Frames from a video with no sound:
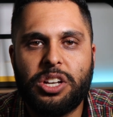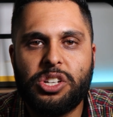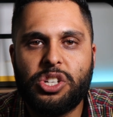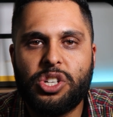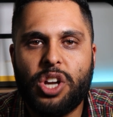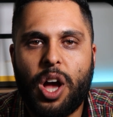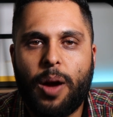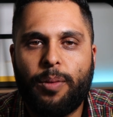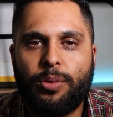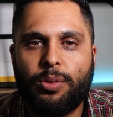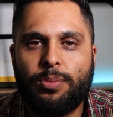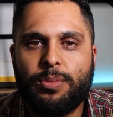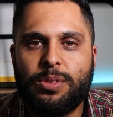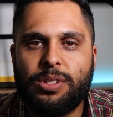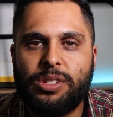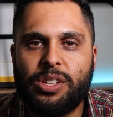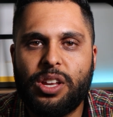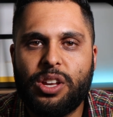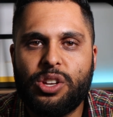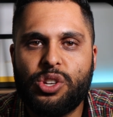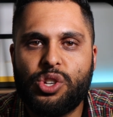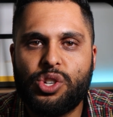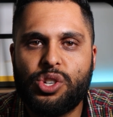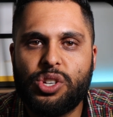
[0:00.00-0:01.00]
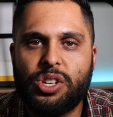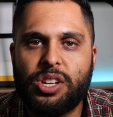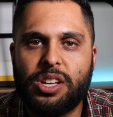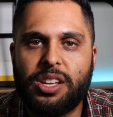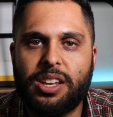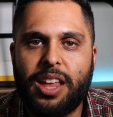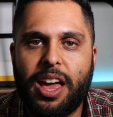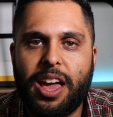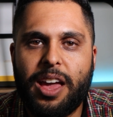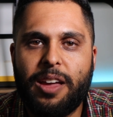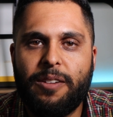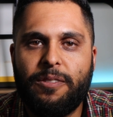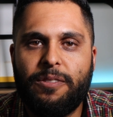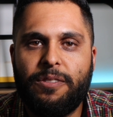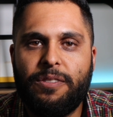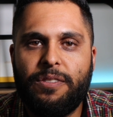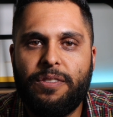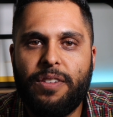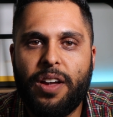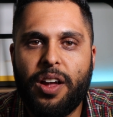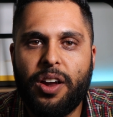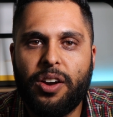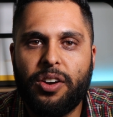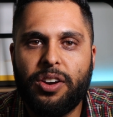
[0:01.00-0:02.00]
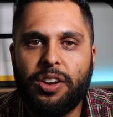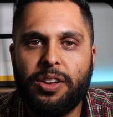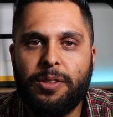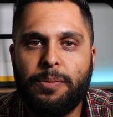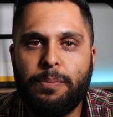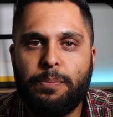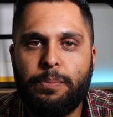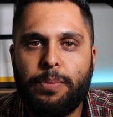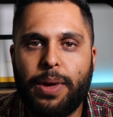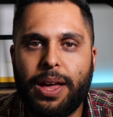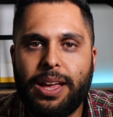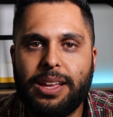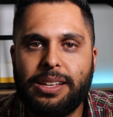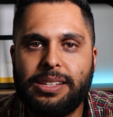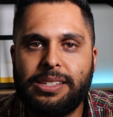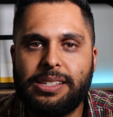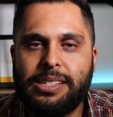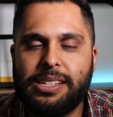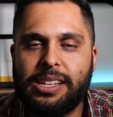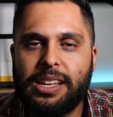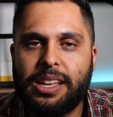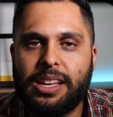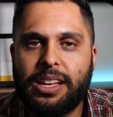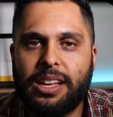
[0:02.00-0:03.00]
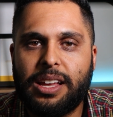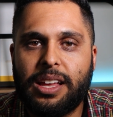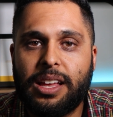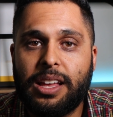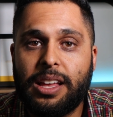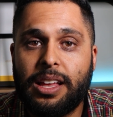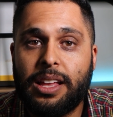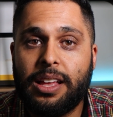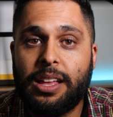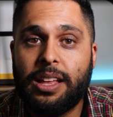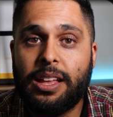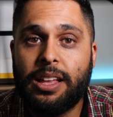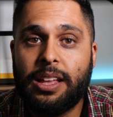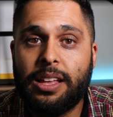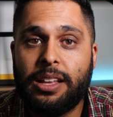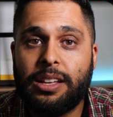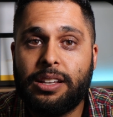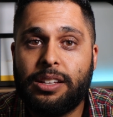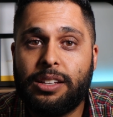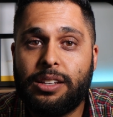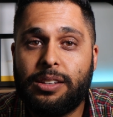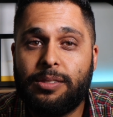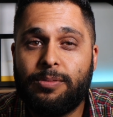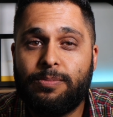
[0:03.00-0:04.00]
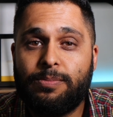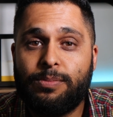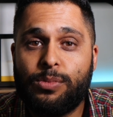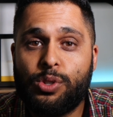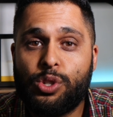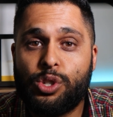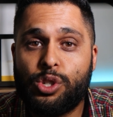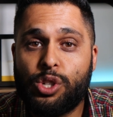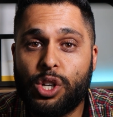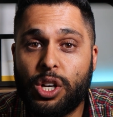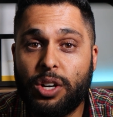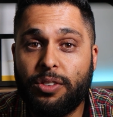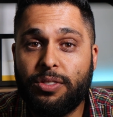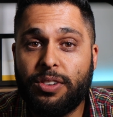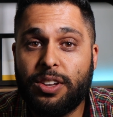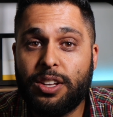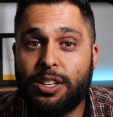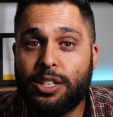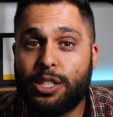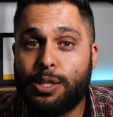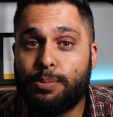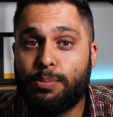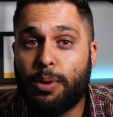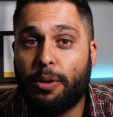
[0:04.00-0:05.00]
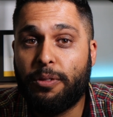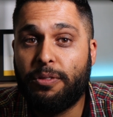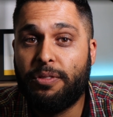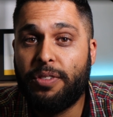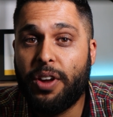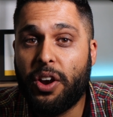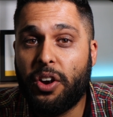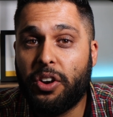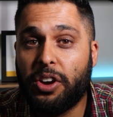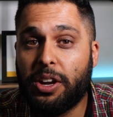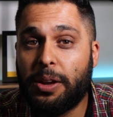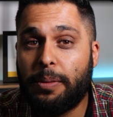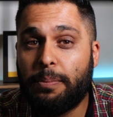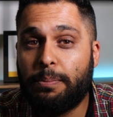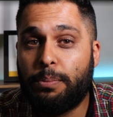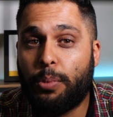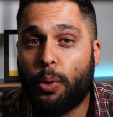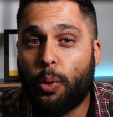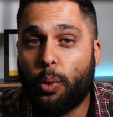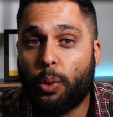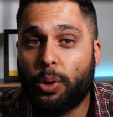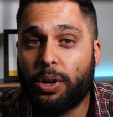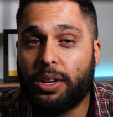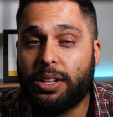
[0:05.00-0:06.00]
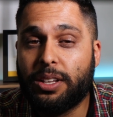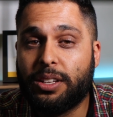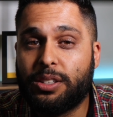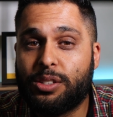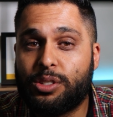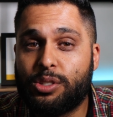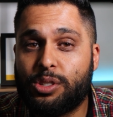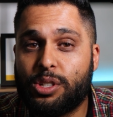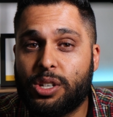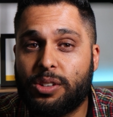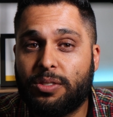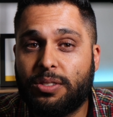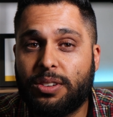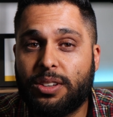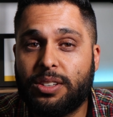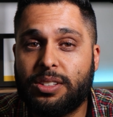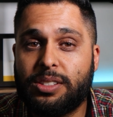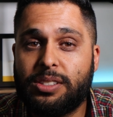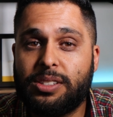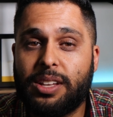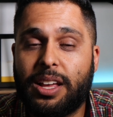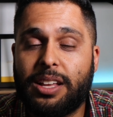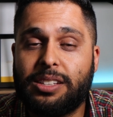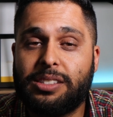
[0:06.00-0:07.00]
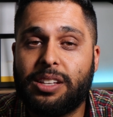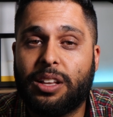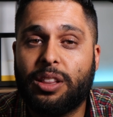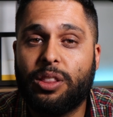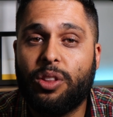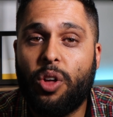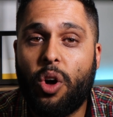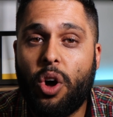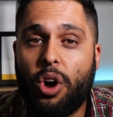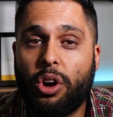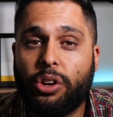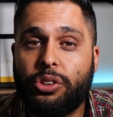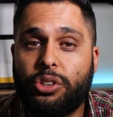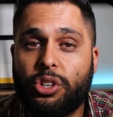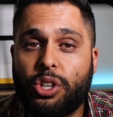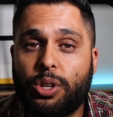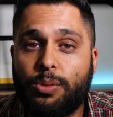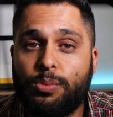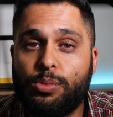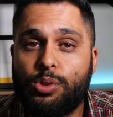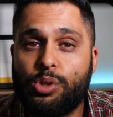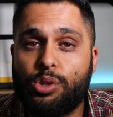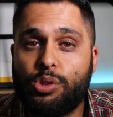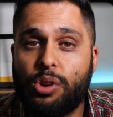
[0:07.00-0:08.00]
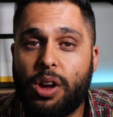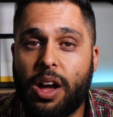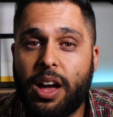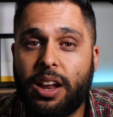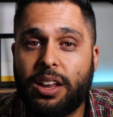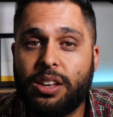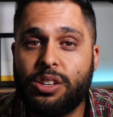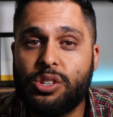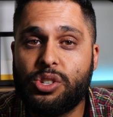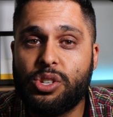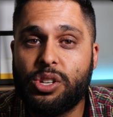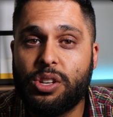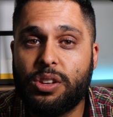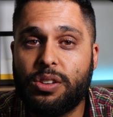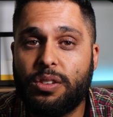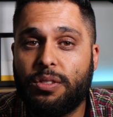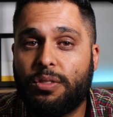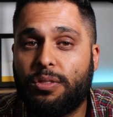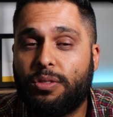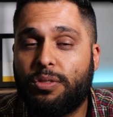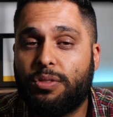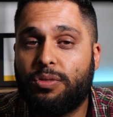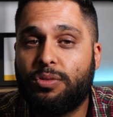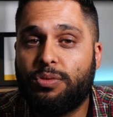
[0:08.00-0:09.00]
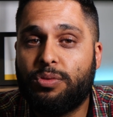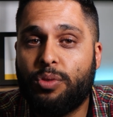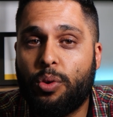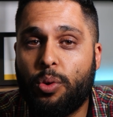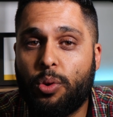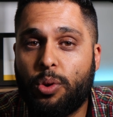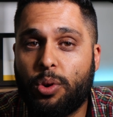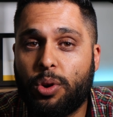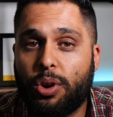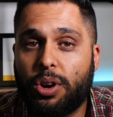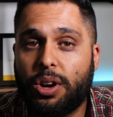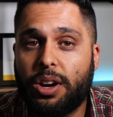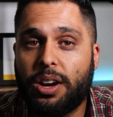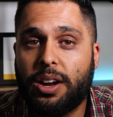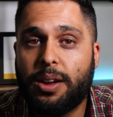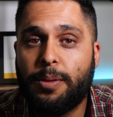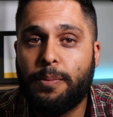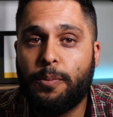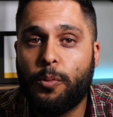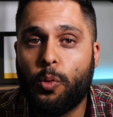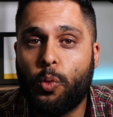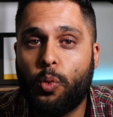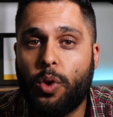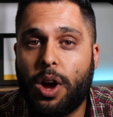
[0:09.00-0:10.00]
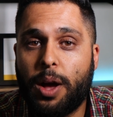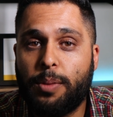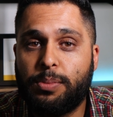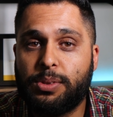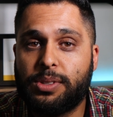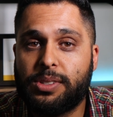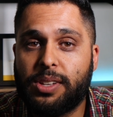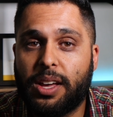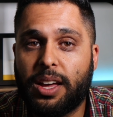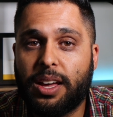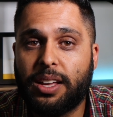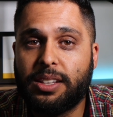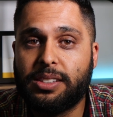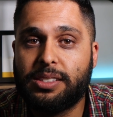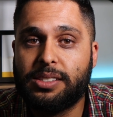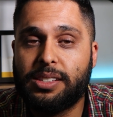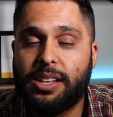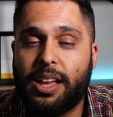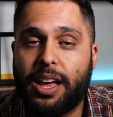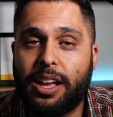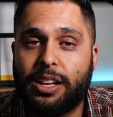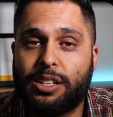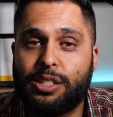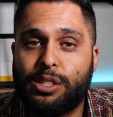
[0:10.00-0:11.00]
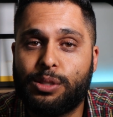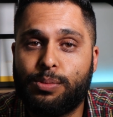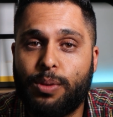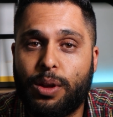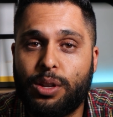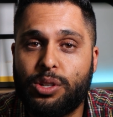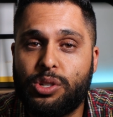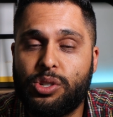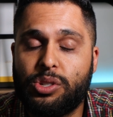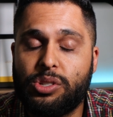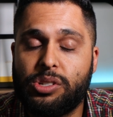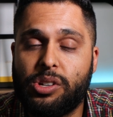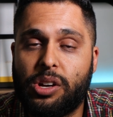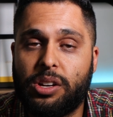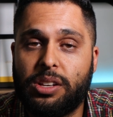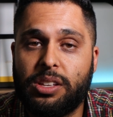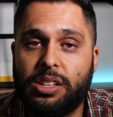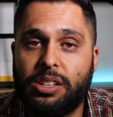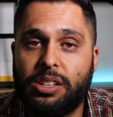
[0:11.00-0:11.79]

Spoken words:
engine optimization, a very basic service, but very important service that's a long-term strategy for websites, especially on